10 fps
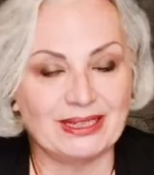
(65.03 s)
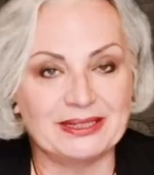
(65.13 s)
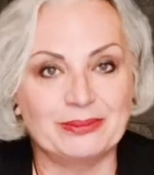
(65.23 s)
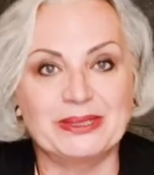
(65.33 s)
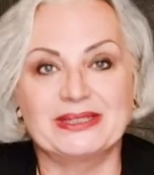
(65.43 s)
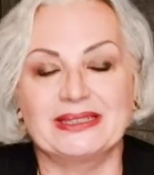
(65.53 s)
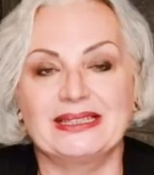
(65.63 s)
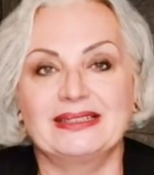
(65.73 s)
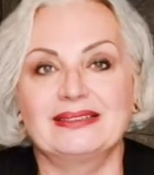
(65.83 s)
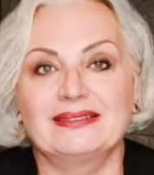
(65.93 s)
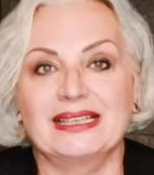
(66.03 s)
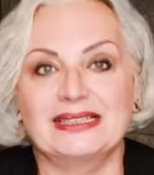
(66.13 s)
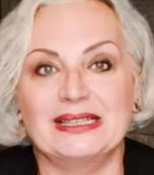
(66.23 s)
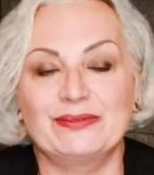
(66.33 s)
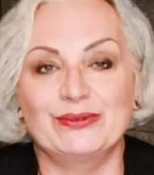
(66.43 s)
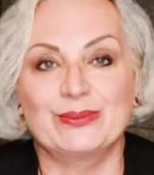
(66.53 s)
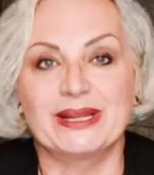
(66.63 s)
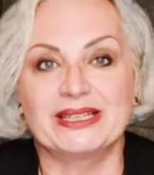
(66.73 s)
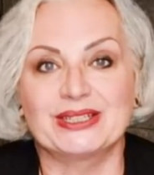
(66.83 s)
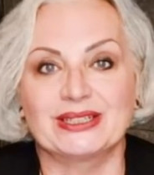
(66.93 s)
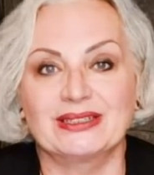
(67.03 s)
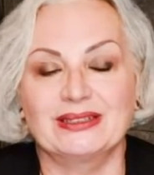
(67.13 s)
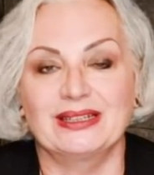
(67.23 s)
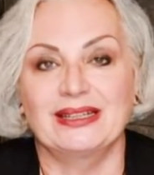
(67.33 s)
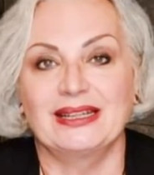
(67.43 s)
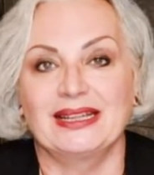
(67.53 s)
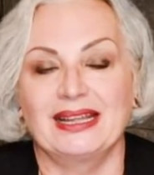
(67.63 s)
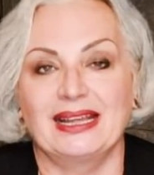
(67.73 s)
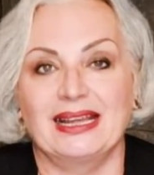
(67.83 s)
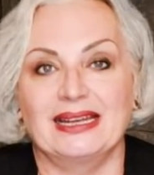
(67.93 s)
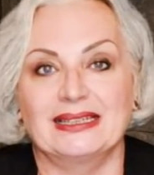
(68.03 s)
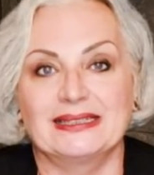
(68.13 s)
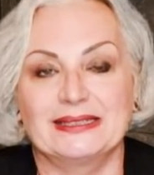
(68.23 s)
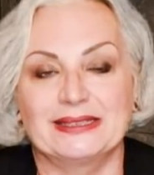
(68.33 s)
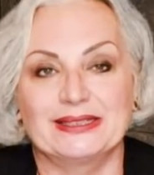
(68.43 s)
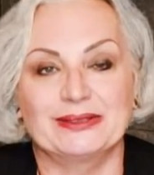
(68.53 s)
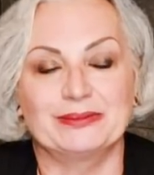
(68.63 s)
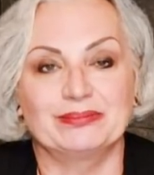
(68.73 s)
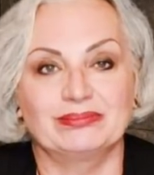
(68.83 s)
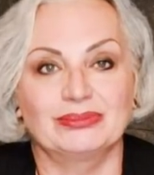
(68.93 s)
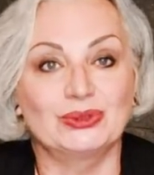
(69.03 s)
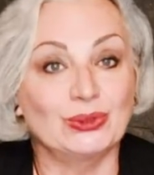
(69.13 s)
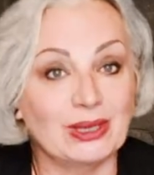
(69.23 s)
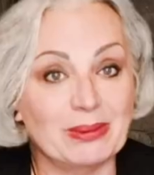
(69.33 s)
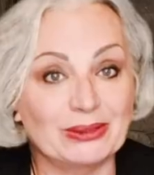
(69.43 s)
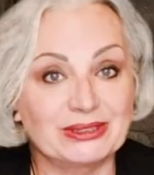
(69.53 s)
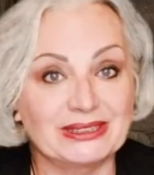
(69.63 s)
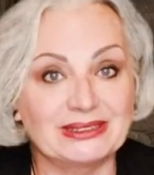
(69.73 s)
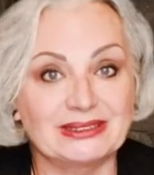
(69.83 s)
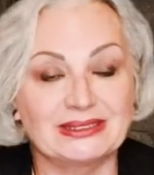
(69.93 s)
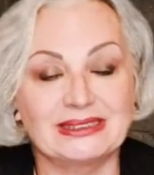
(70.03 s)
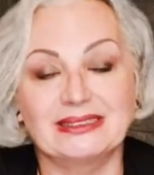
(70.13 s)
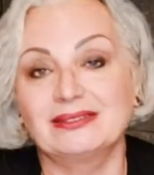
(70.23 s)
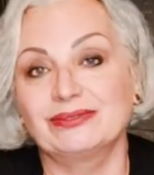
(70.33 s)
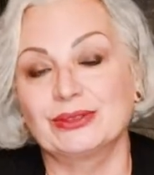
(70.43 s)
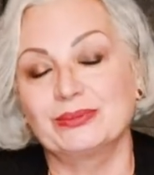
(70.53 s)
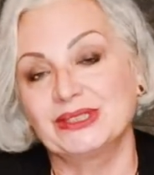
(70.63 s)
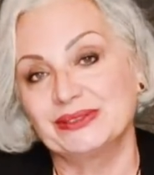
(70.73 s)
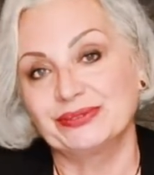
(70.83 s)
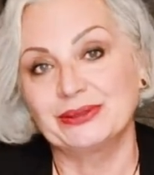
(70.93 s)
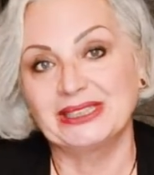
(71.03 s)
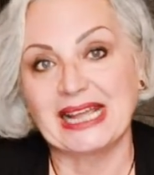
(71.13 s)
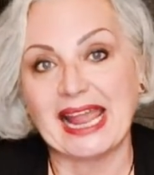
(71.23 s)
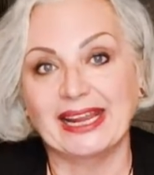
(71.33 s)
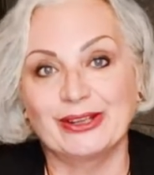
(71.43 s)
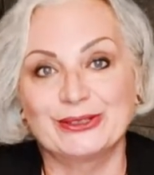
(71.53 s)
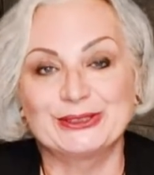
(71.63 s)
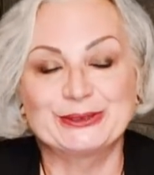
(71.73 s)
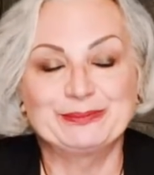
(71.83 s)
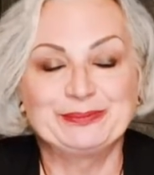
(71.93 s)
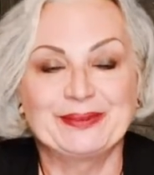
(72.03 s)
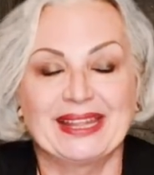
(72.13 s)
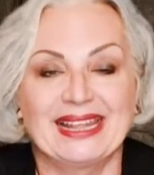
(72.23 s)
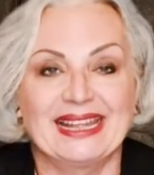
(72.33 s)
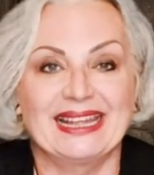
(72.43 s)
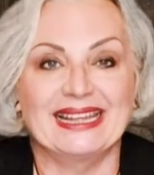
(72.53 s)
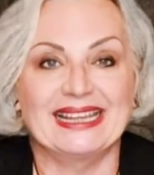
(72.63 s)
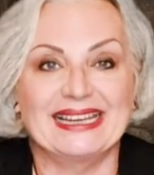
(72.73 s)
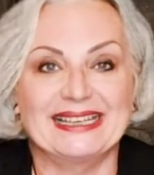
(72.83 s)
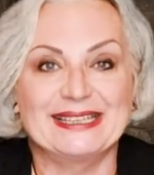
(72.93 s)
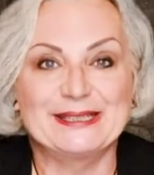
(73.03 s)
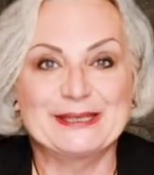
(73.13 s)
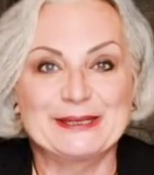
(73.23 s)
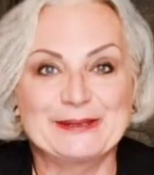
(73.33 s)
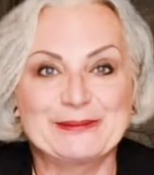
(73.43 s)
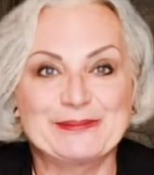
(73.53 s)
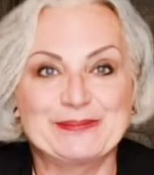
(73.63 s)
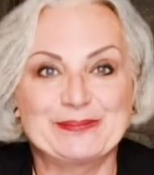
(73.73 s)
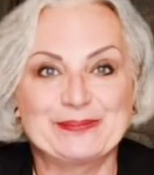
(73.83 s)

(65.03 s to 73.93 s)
little bit in that information and um, talk about it in from different angles and um,